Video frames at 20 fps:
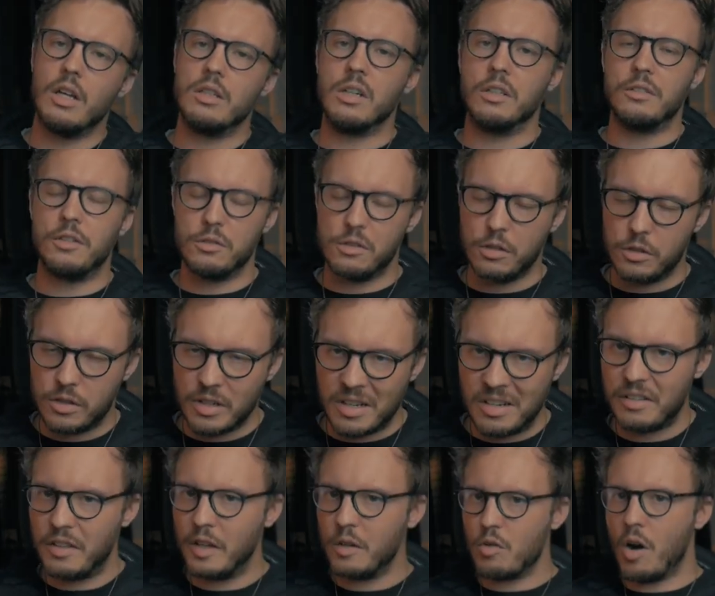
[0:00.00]
Not that there's
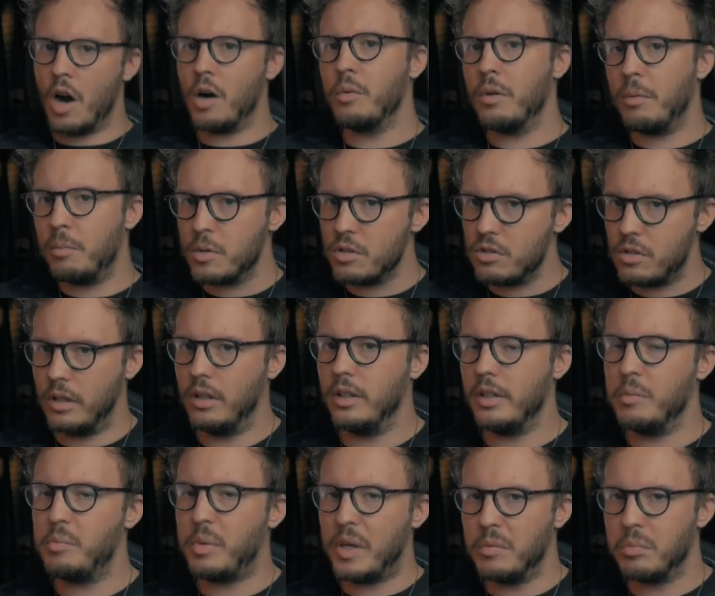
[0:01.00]
anything wrong with
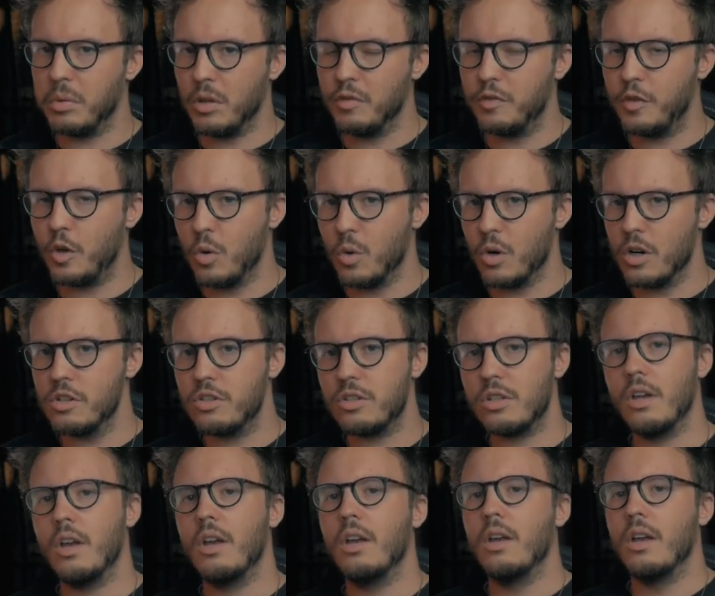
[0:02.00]
Brazilian people, of course,
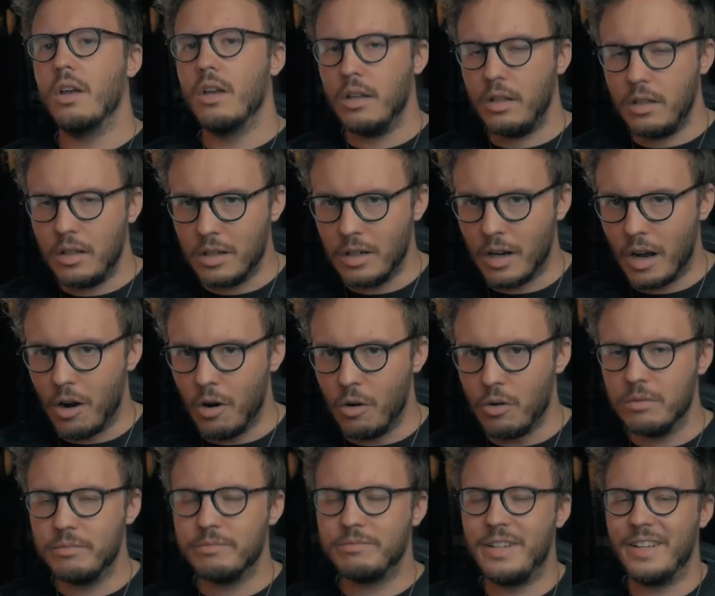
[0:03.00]
you
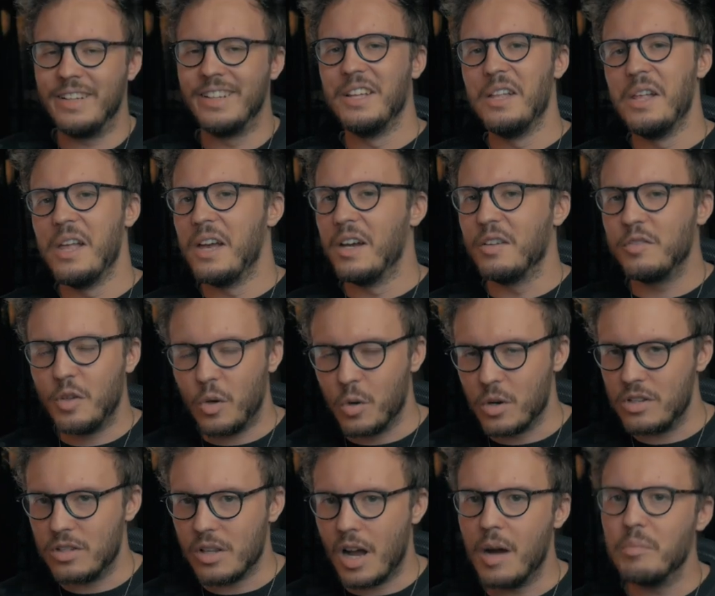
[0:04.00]
know. Of
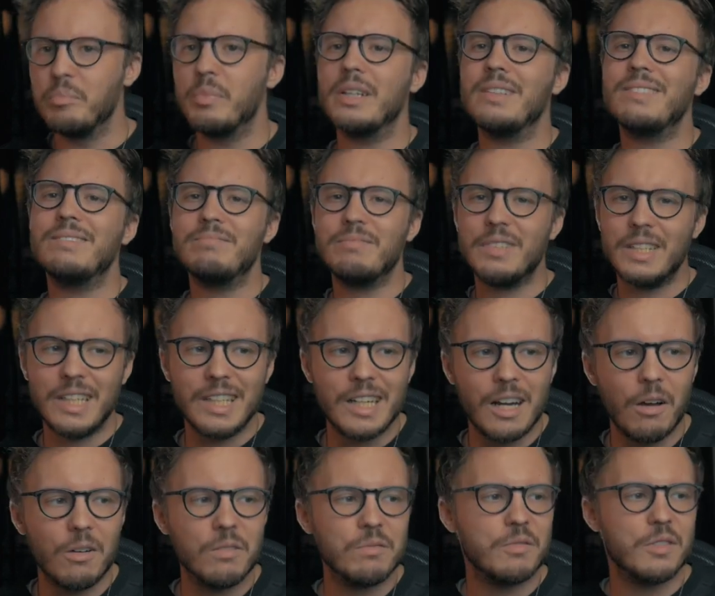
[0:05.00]
course not, but you
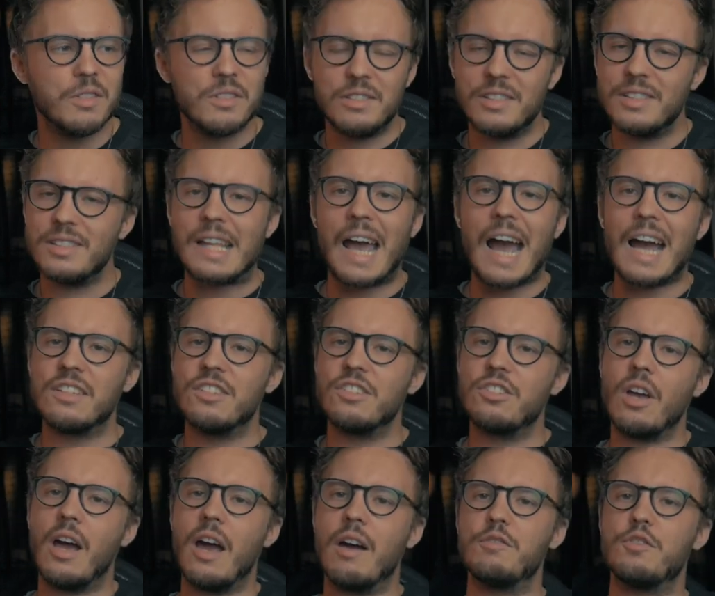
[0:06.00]
know, the
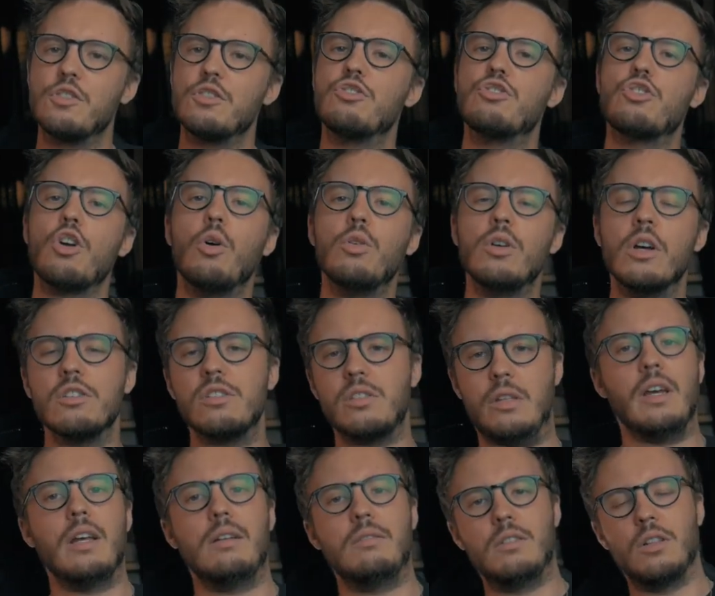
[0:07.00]
stats have just shown us
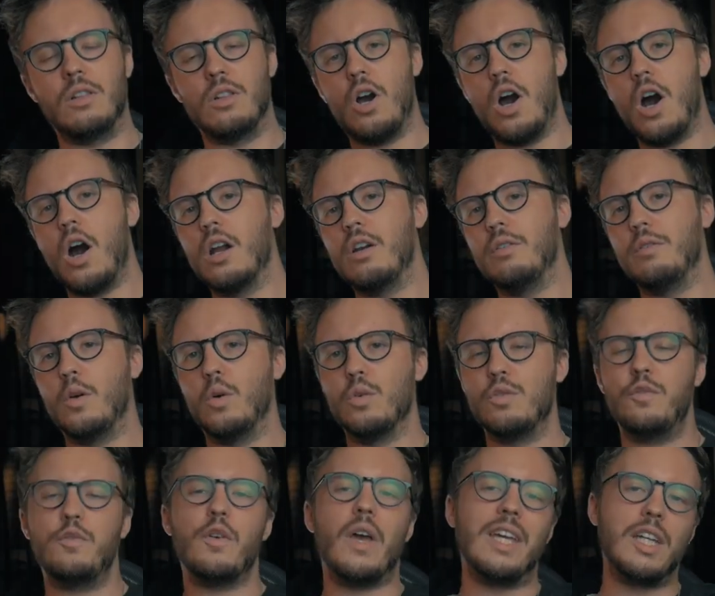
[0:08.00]
that a lot of
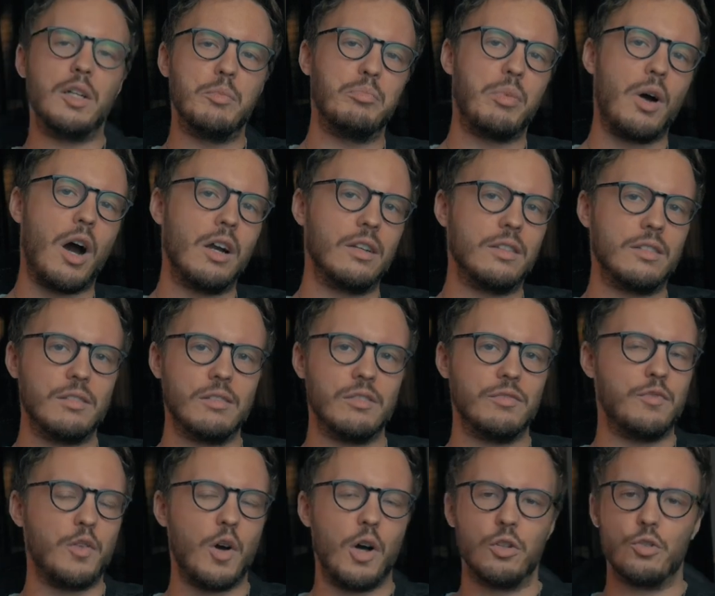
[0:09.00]
those fake bot
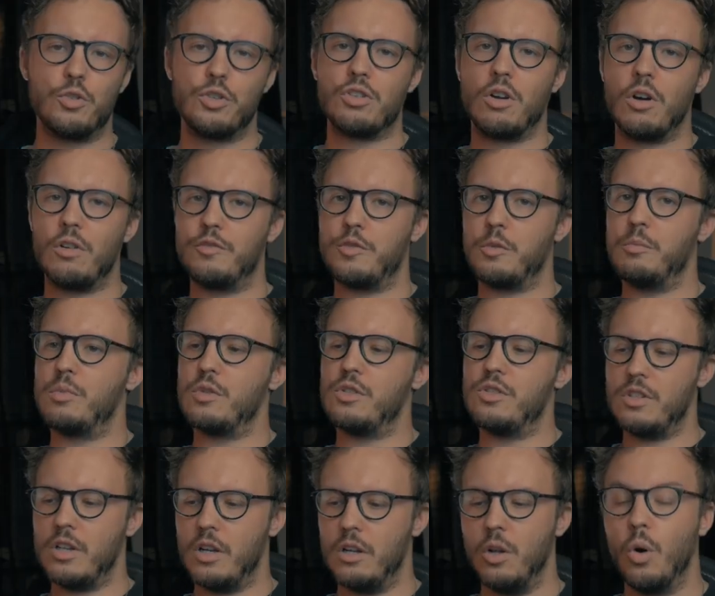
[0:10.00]
followers are from
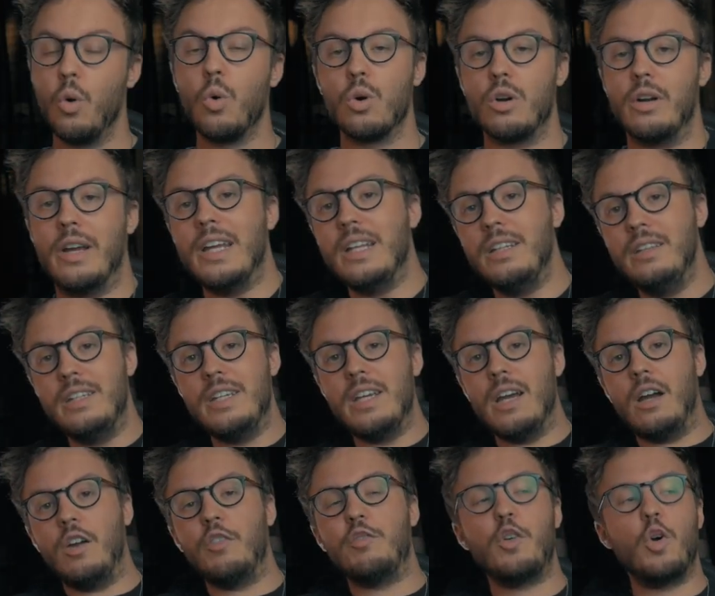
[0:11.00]
Brazil or
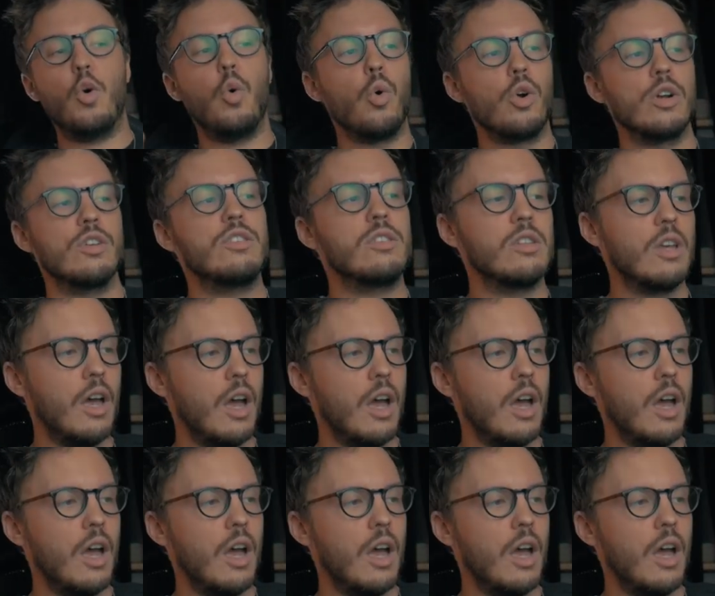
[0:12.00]
India, of course.